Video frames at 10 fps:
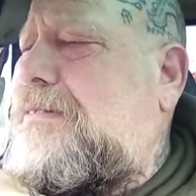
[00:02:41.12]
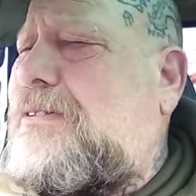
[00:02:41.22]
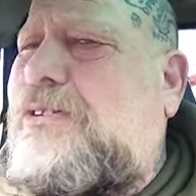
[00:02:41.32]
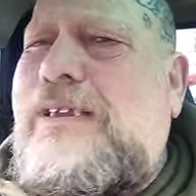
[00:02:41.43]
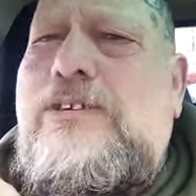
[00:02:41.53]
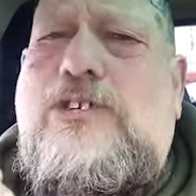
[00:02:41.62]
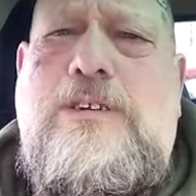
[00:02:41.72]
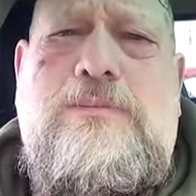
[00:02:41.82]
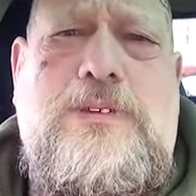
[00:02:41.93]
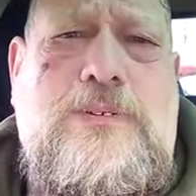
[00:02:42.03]
things
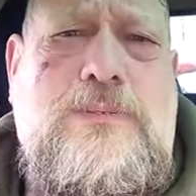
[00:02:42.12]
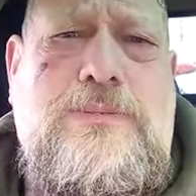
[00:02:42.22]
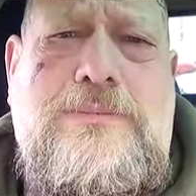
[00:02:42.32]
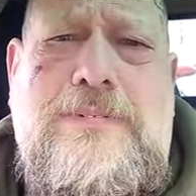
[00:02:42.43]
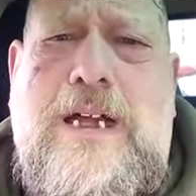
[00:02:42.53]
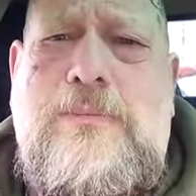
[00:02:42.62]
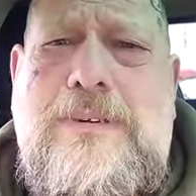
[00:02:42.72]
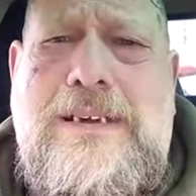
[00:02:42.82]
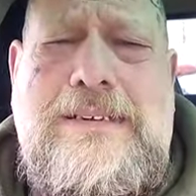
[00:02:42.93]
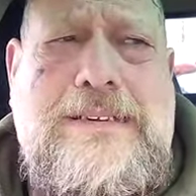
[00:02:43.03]
seem to happen
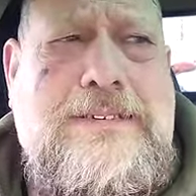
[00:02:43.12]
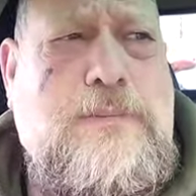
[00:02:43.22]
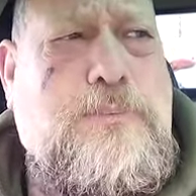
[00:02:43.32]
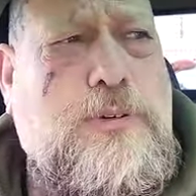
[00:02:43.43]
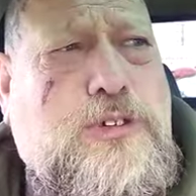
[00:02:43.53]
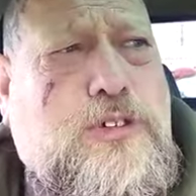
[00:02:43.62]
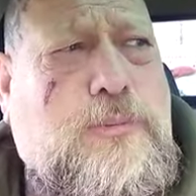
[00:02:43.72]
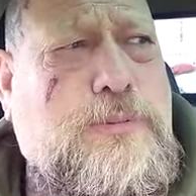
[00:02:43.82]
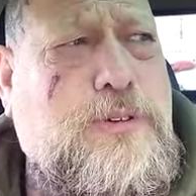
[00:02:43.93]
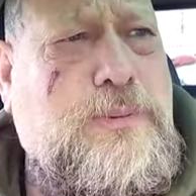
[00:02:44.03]
like this. I put a
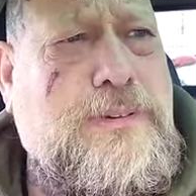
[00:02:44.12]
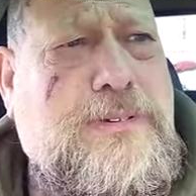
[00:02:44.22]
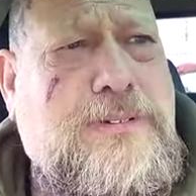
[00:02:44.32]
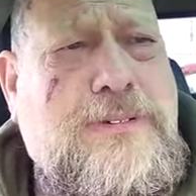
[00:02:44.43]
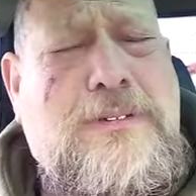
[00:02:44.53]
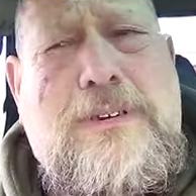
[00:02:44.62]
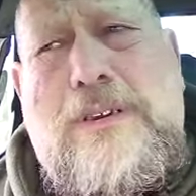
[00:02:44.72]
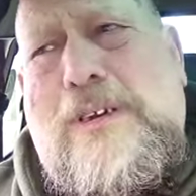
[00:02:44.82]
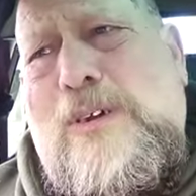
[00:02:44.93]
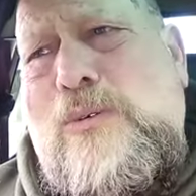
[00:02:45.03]
stop to it.
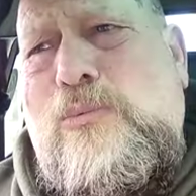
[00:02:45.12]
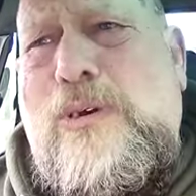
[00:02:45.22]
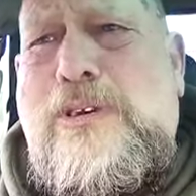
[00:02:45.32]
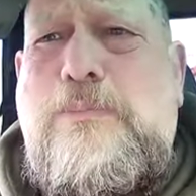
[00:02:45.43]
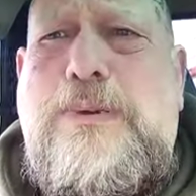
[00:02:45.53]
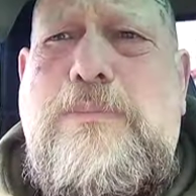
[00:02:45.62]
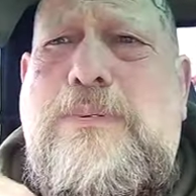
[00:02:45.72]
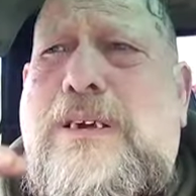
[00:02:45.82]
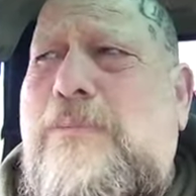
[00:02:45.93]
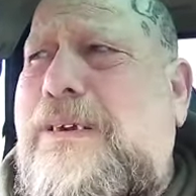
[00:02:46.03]
One of the
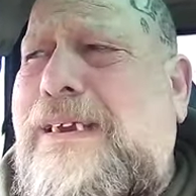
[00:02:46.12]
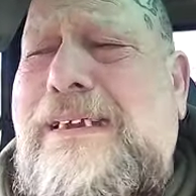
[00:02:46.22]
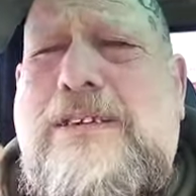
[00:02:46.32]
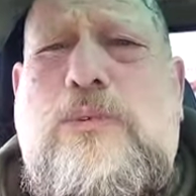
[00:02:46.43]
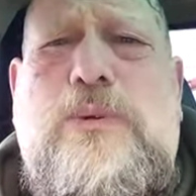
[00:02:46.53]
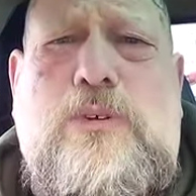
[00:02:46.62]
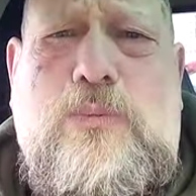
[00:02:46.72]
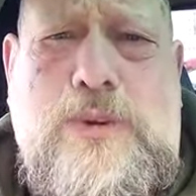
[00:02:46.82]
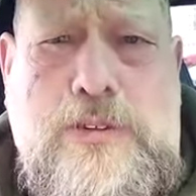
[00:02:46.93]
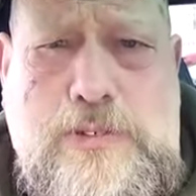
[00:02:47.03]
people I'm connected with in
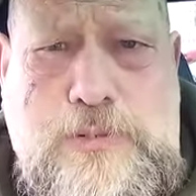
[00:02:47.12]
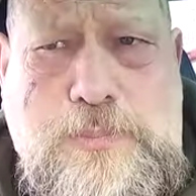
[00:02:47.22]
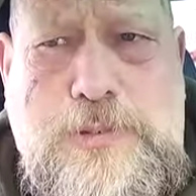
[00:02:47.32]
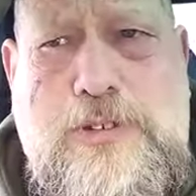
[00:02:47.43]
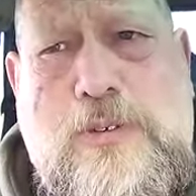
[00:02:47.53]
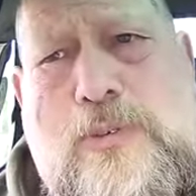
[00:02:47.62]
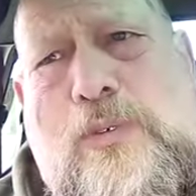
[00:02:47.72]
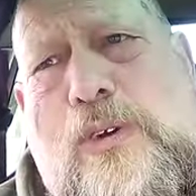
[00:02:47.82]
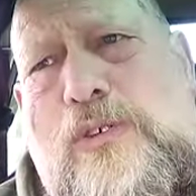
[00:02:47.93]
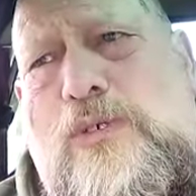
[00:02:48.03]
one of the groups, because we've
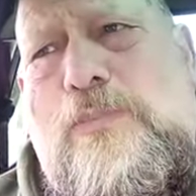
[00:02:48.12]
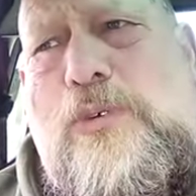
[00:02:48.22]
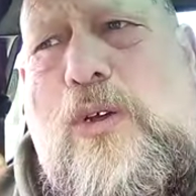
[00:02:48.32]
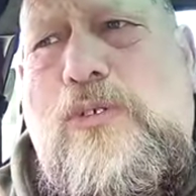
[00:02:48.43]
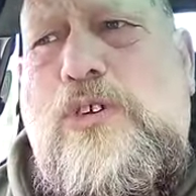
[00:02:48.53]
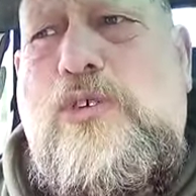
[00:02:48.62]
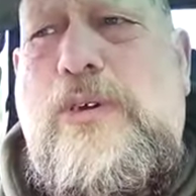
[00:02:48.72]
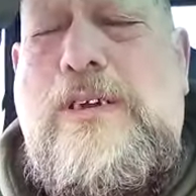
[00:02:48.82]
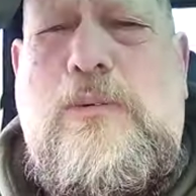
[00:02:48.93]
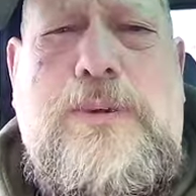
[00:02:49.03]
got a group
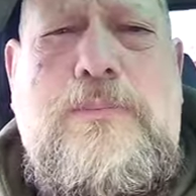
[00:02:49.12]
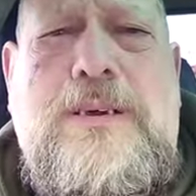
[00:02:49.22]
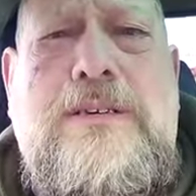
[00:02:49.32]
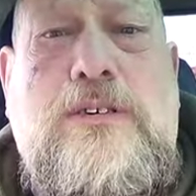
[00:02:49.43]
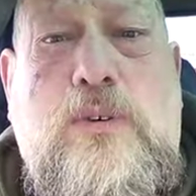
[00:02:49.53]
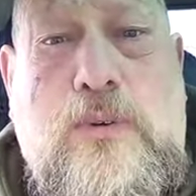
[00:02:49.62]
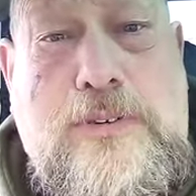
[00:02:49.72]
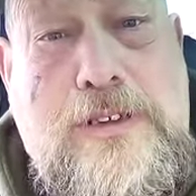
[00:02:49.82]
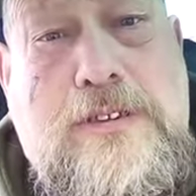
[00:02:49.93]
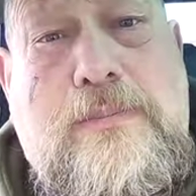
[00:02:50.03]
concentrating on people in the
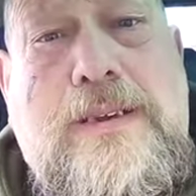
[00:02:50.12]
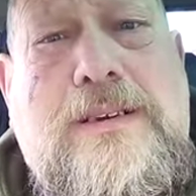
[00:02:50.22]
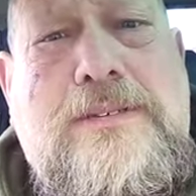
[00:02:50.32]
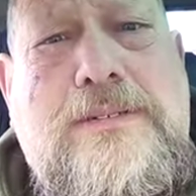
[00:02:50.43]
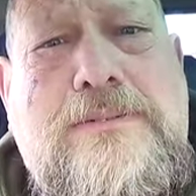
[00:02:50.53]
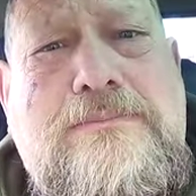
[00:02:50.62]
northeast of England,